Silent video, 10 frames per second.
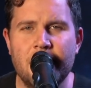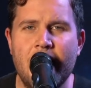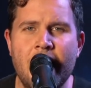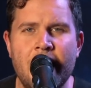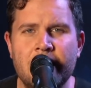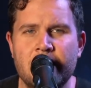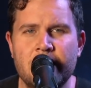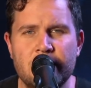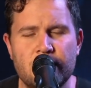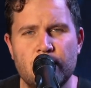that
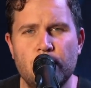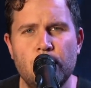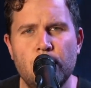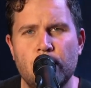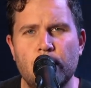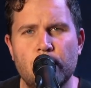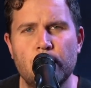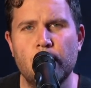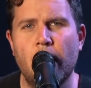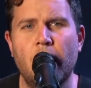is who
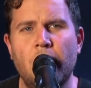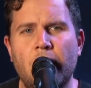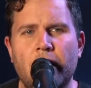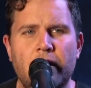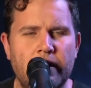you are.